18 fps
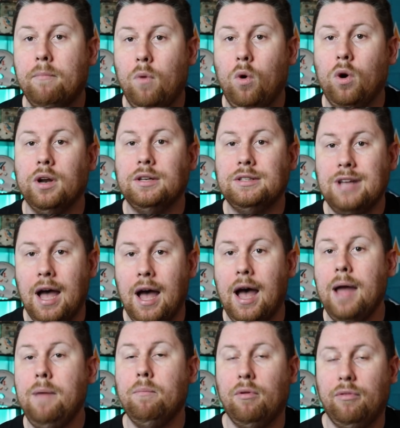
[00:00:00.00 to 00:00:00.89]
more
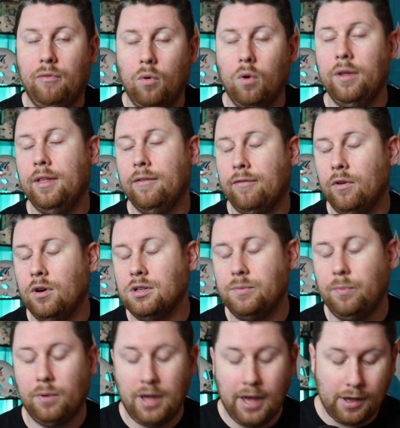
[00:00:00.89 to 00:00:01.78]
time before the
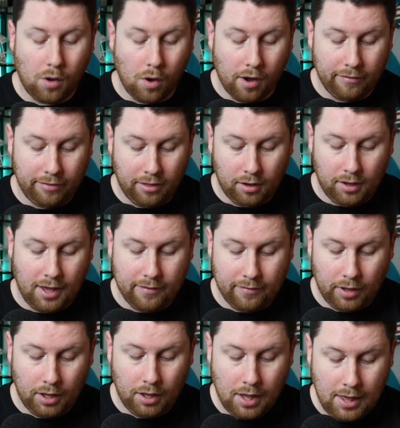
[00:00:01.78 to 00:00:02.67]
first kickoff. They're
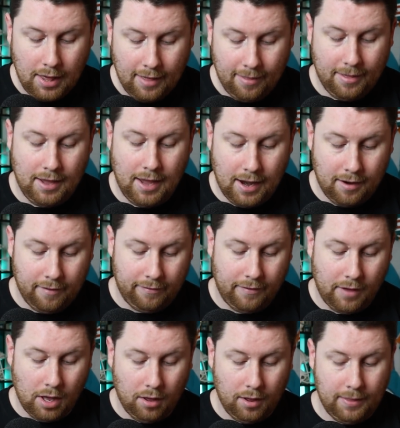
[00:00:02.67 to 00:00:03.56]
giving the N
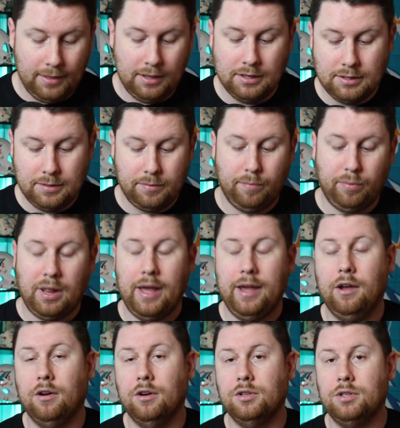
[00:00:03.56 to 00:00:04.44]
F L and these
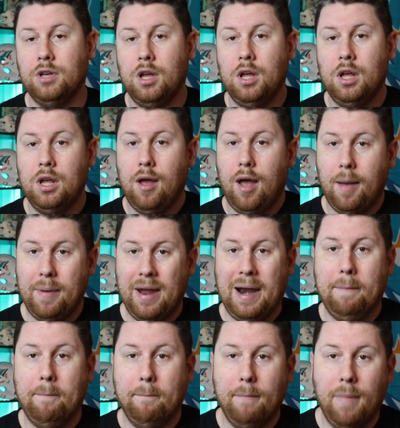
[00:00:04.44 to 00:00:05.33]
players
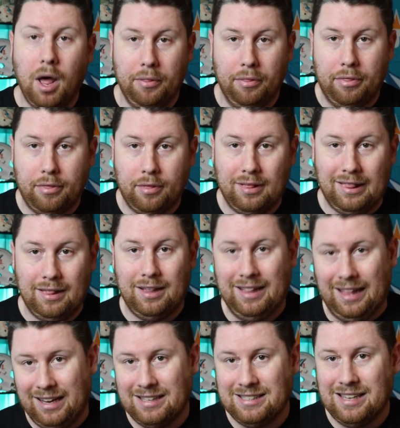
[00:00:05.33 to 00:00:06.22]
about a month,
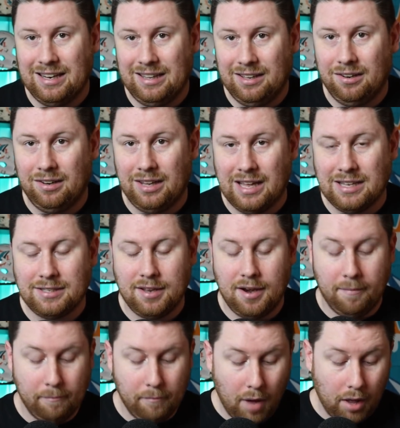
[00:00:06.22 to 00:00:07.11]
like I said, a little less
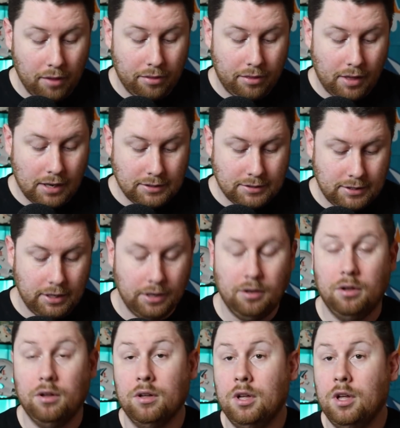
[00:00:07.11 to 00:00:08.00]
than a month
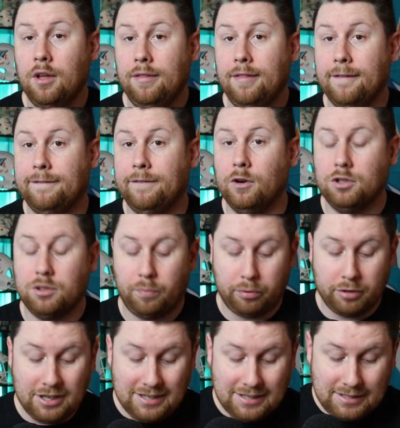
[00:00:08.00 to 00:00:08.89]
until the first
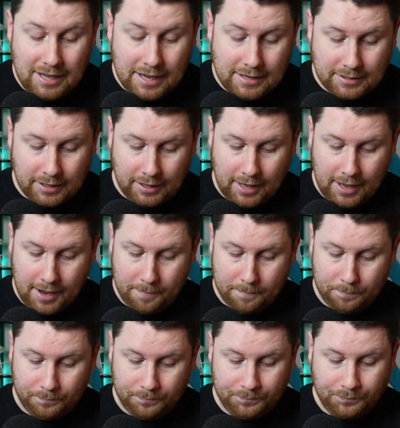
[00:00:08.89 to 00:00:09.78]
preseason game.